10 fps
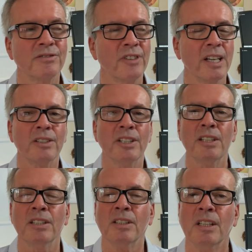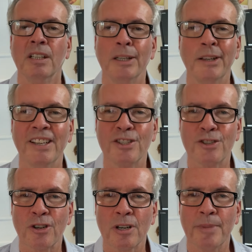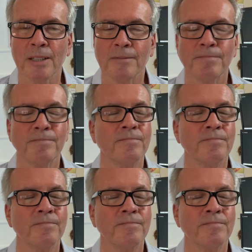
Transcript: frankly, and disturbing.